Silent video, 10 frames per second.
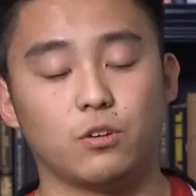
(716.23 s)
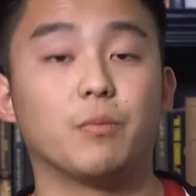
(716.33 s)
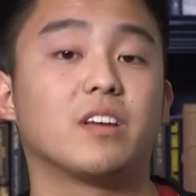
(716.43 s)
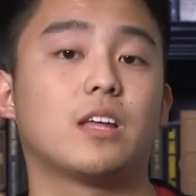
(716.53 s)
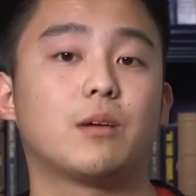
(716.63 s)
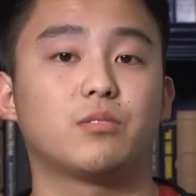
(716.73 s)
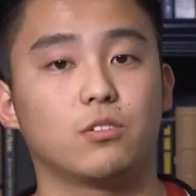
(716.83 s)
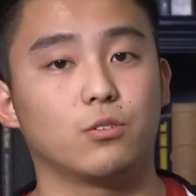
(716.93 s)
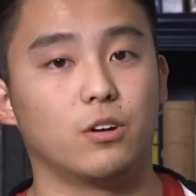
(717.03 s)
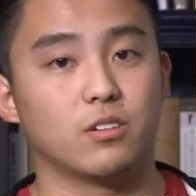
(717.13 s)
in my Snapchat
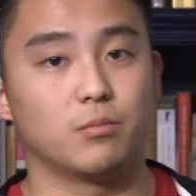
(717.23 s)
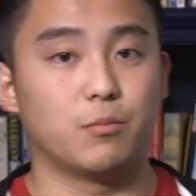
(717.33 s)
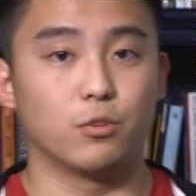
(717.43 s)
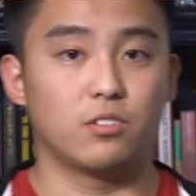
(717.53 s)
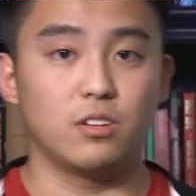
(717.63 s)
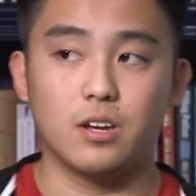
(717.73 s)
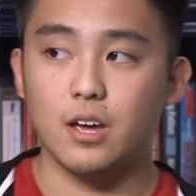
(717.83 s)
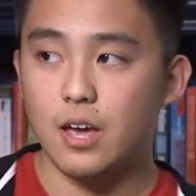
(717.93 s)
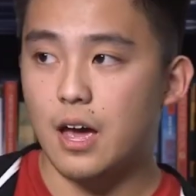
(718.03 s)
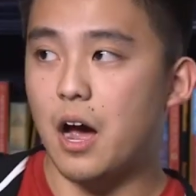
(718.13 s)
stories, sometimes you'll see,
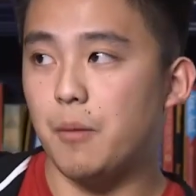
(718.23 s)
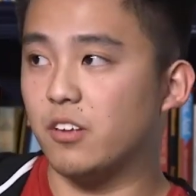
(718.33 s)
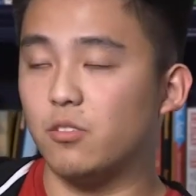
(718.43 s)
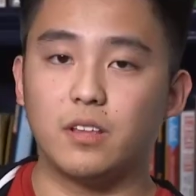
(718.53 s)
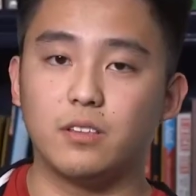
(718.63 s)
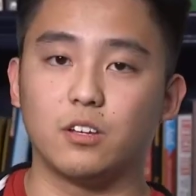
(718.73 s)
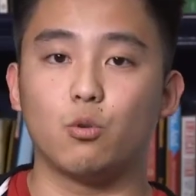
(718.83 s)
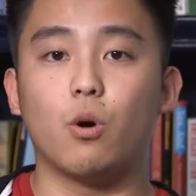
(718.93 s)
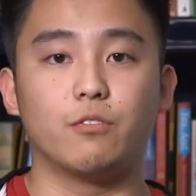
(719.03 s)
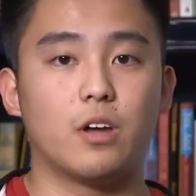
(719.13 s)
how am I spending
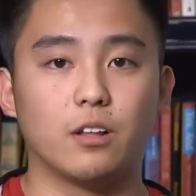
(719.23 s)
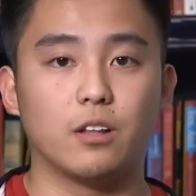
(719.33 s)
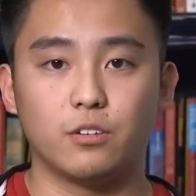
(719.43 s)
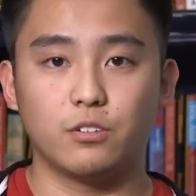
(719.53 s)
$12 to